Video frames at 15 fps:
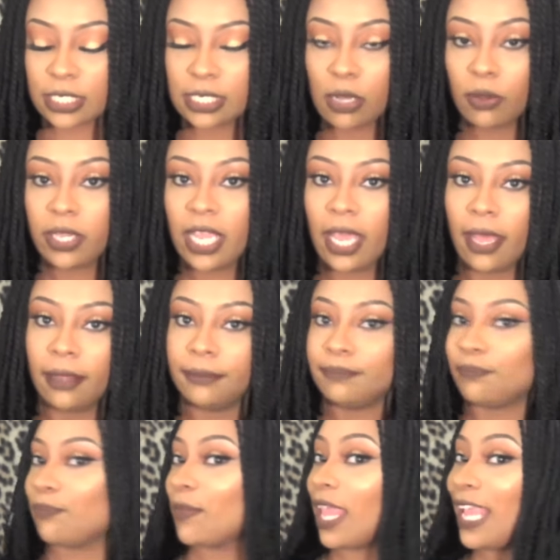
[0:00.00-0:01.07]
so yeah
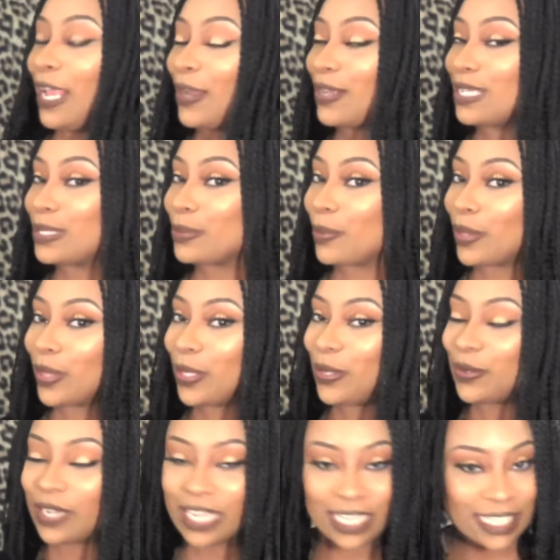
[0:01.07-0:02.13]
here is what the
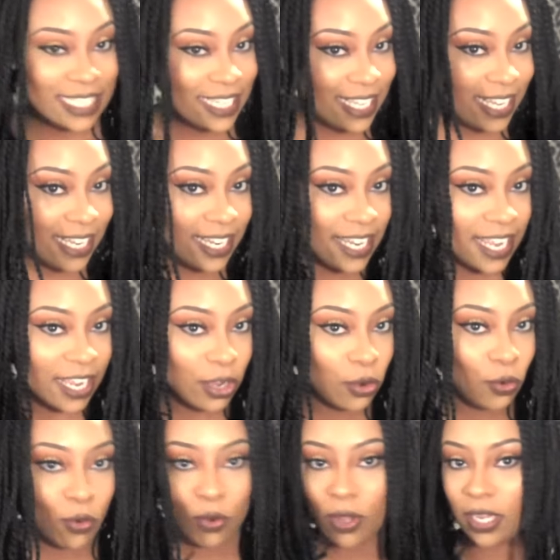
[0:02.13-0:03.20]
unit is looking like
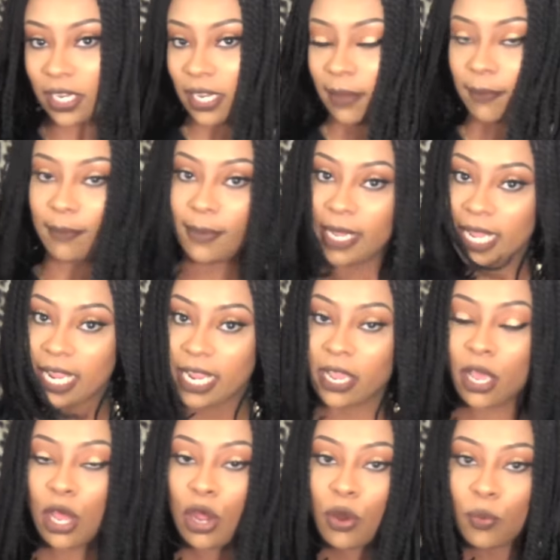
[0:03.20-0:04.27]
on
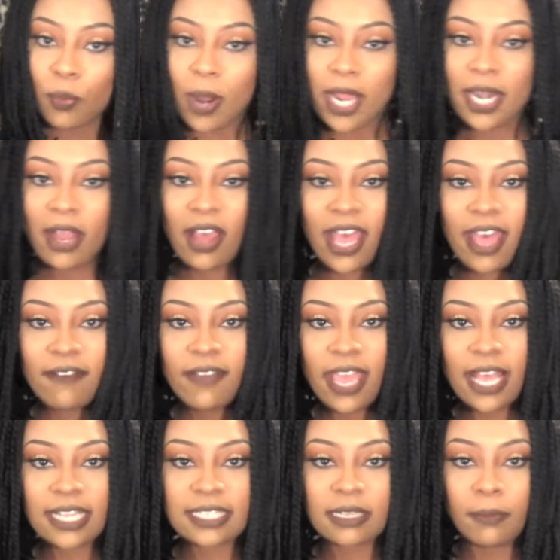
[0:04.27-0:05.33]
me right now I have
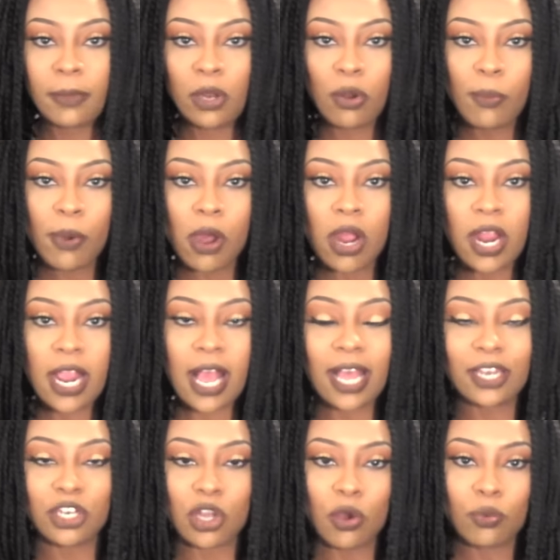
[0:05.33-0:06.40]
it as a middle part
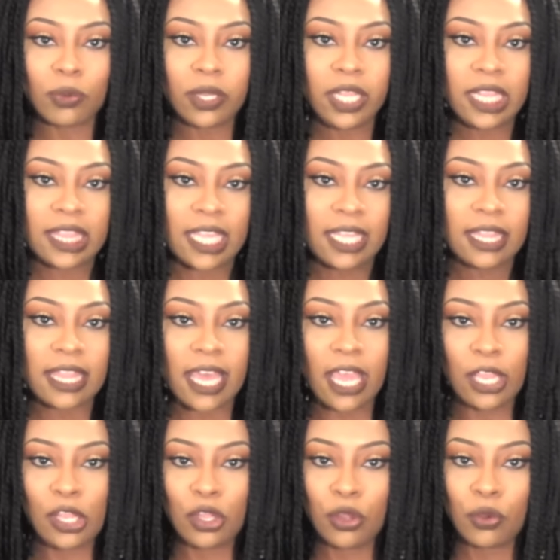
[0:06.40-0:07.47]
I don't really think
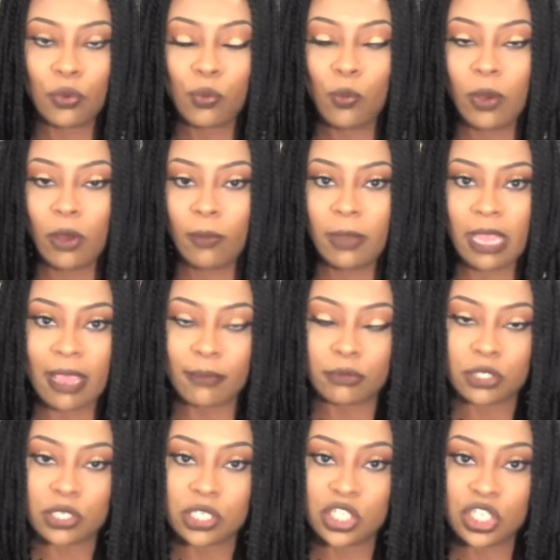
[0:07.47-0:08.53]
that you will be
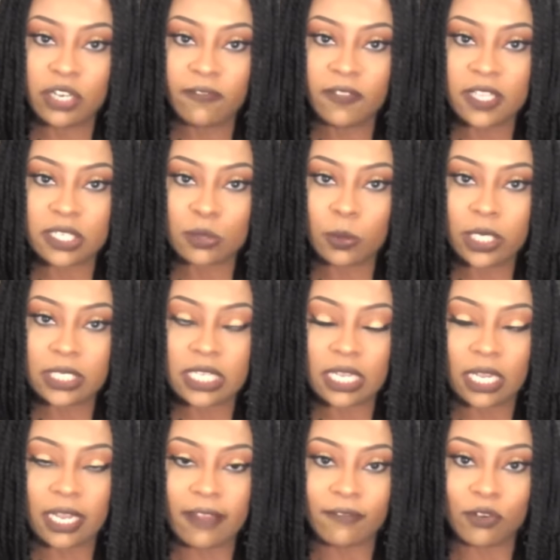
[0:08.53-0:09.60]
able to shift this wig to
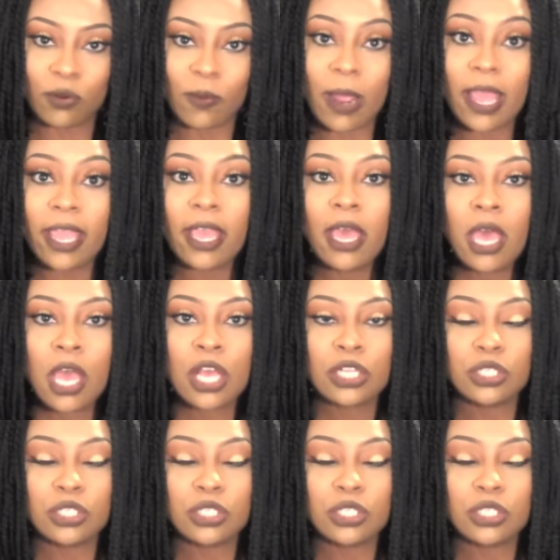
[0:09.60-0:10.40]
the left or right